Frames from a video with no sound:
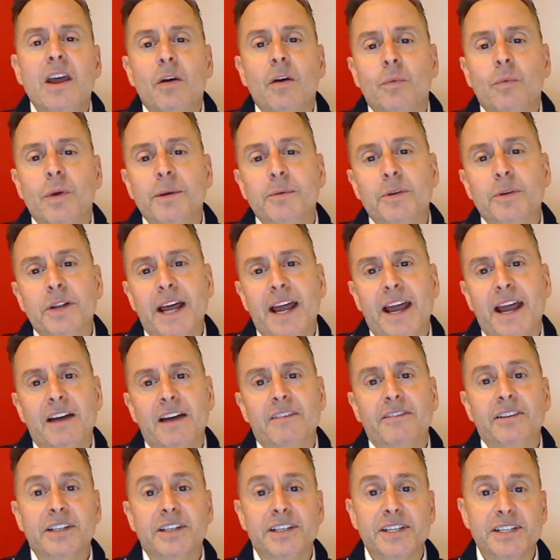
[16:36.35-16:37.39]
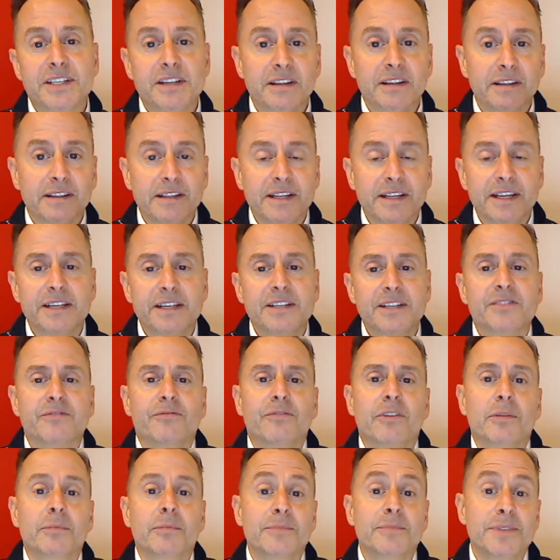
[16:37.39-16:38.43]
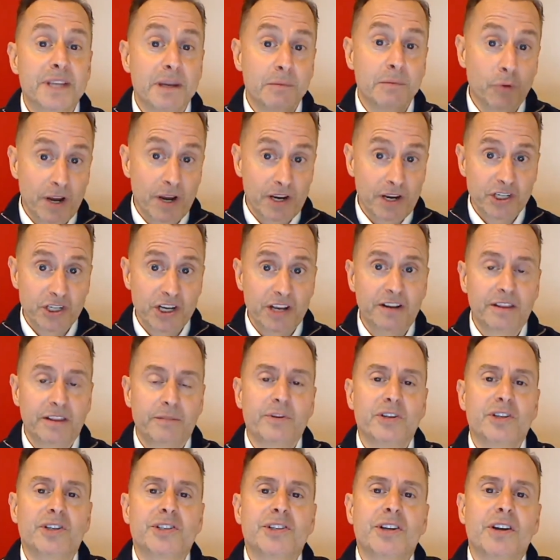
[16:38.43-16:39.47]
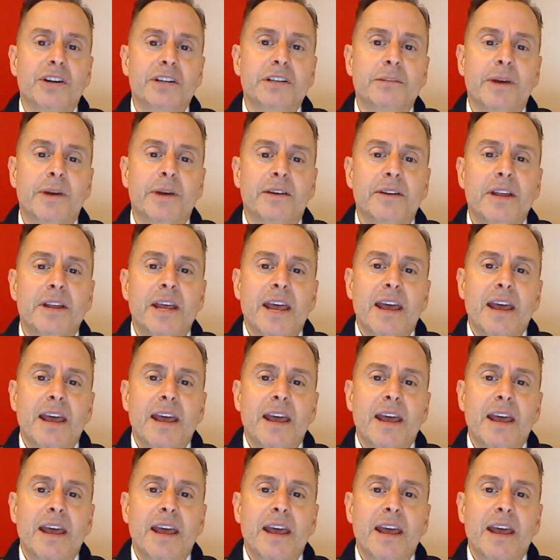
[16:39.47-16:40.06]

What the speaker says: we will have a list of the links from, say, Brand Channel that we just talked about